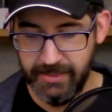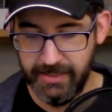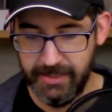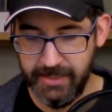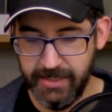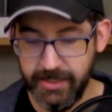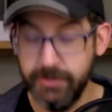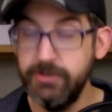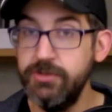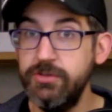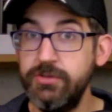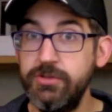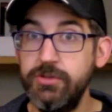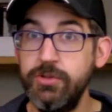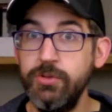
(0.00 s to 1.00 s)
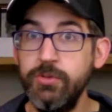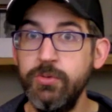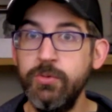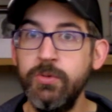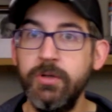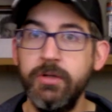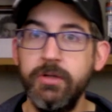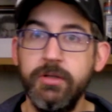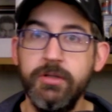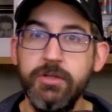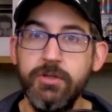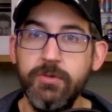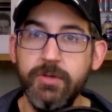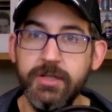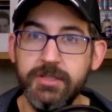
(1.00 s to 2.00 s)
I had 2
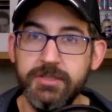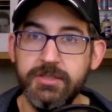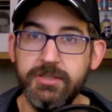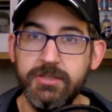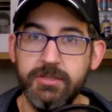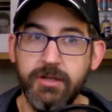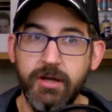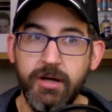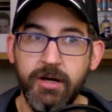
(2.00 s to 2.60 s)
units